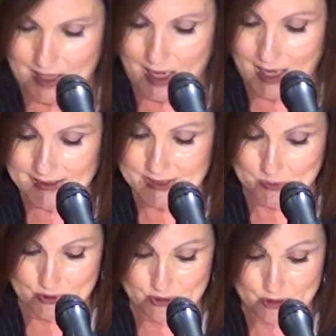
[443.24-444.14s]
Honda
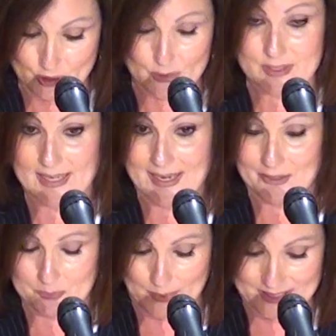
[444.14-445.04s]
was turned
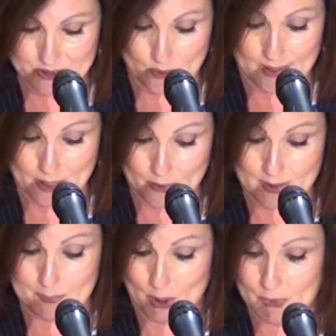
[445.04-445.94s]
down by
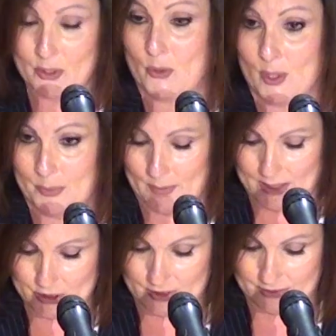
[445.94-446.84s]
Toyota Motor
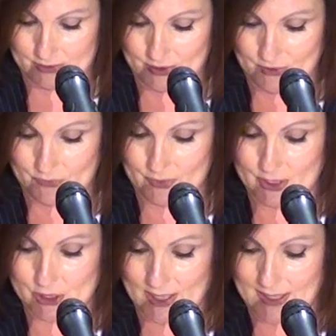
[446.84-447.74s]
Corporation for
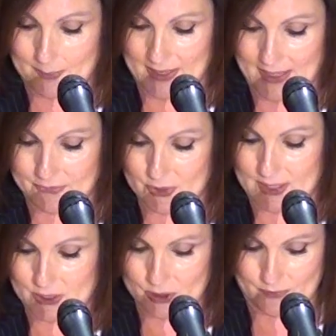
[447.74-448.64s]
a job after
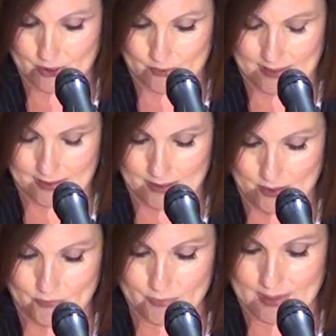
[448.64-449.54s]
interviewing
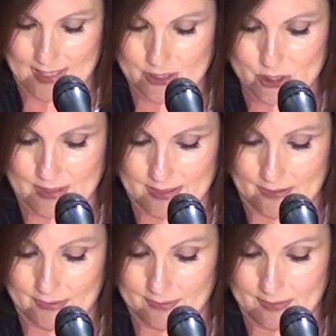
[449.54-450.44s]
for an
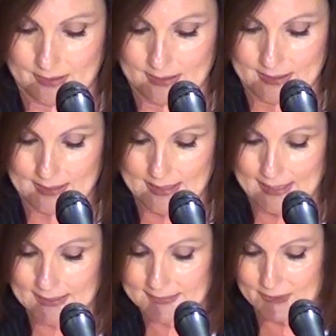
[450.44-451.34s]
engineer.
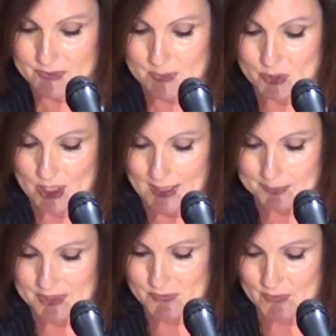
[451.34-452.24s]
It left him
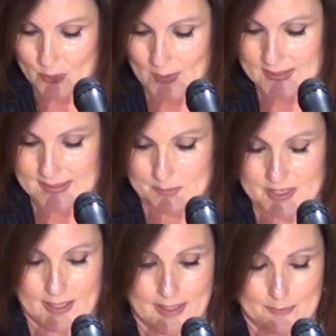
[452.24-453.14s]
jobless for quite some
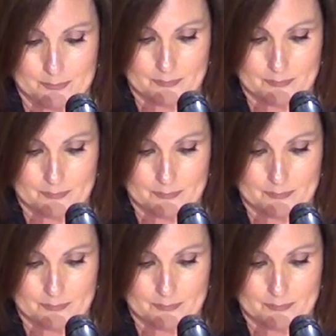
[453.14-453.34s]
time.